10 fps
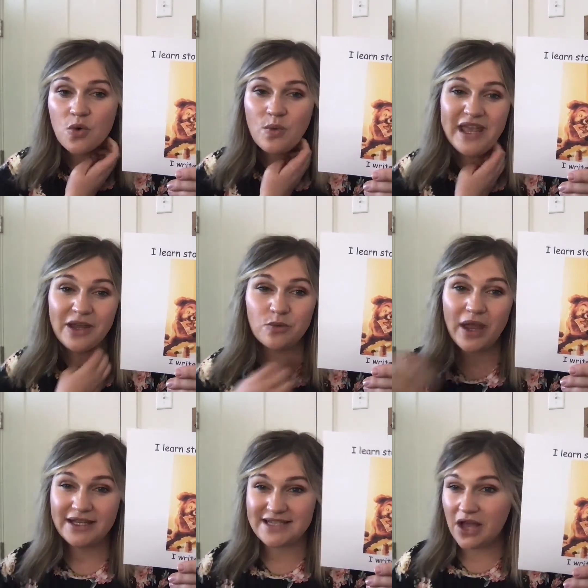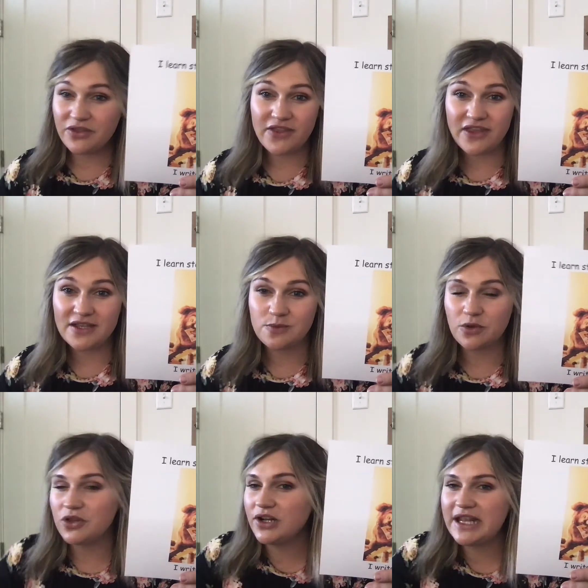We can write down the things we're
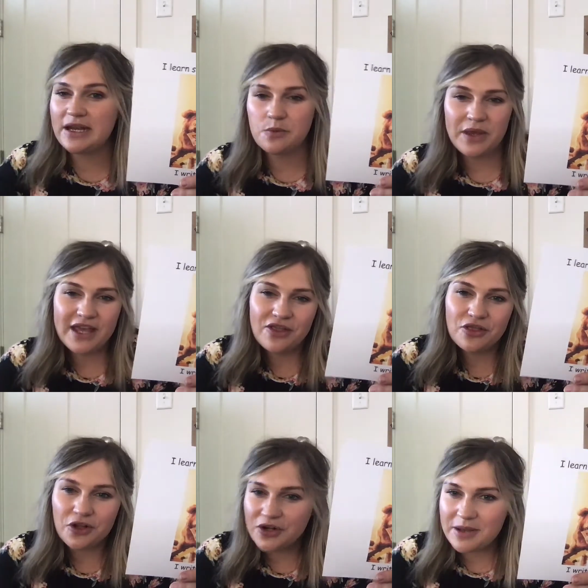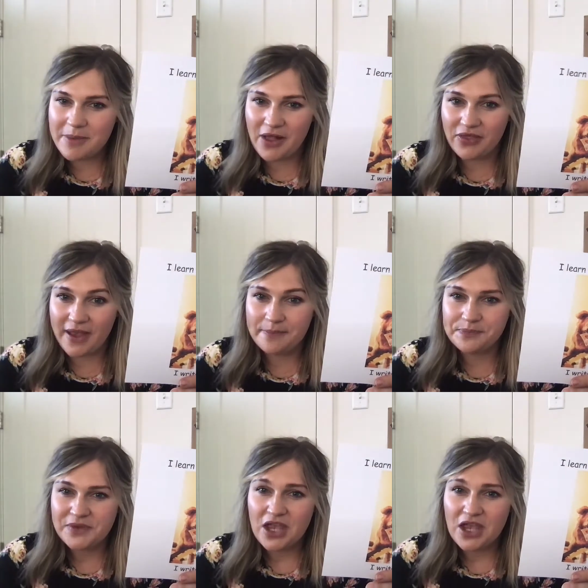learning, and we can learn about them